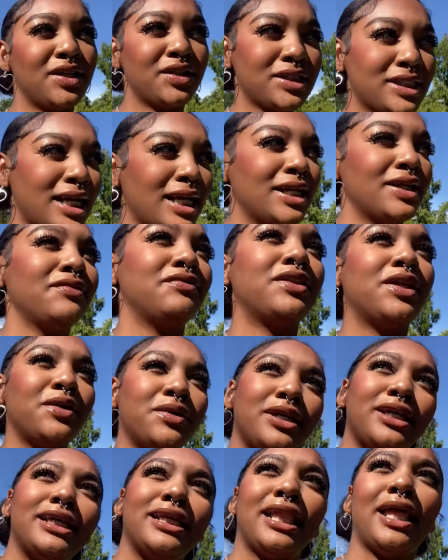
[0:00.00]
It's kind of
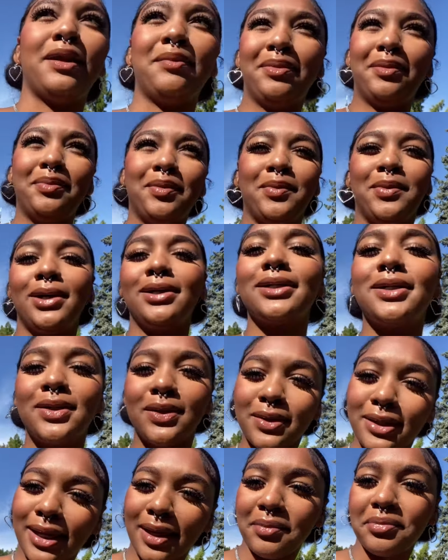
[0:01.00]
low-key, a lot of people walking
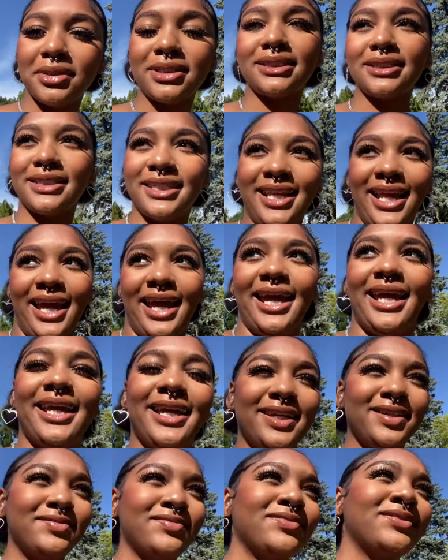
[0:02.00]
on campus
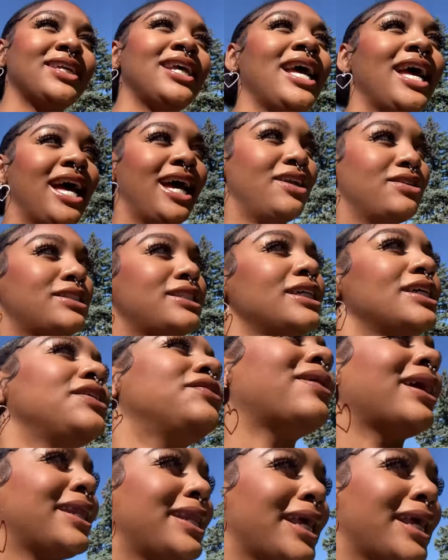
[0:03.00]
today. I don't see any right